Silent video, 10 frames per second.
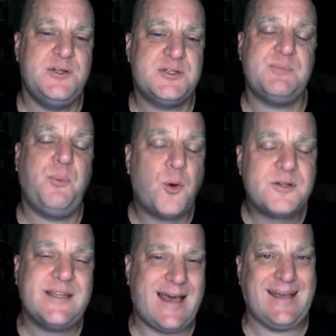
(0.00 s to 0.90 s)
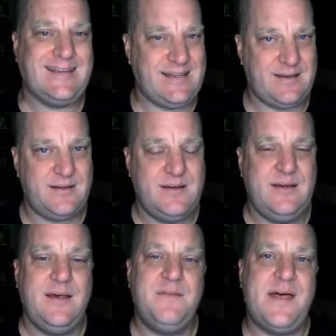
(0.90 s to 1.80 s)
to support the idea
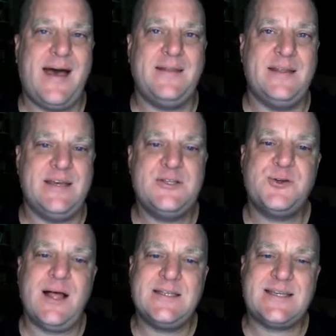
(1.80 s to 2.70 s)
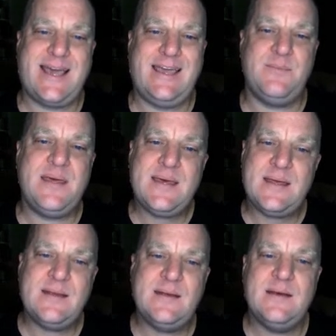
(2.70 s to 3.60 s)
that the Israelites came
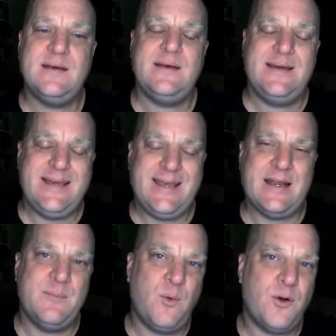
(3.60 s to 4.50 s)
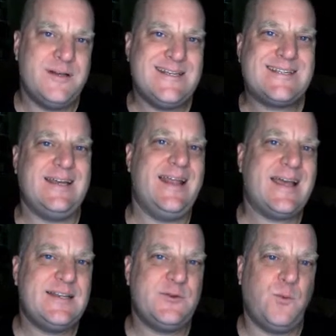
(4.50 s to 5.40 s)
in a more
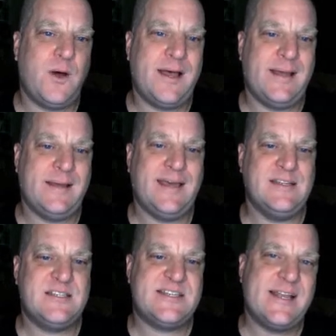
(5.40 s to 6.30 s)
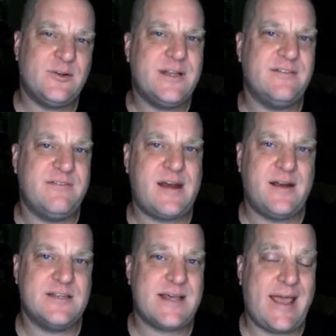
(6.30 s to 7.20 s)
disconnected way and settled in
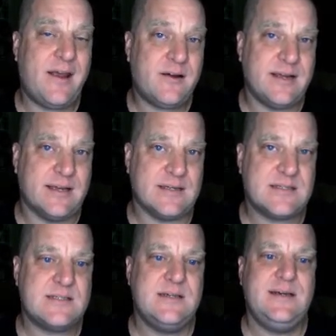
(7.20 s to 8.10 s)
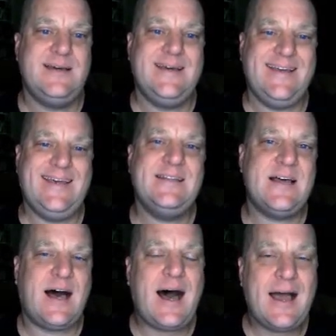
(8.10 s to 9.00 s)
various areas in
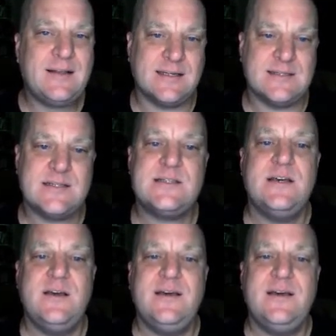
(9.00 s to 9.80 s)
the highlands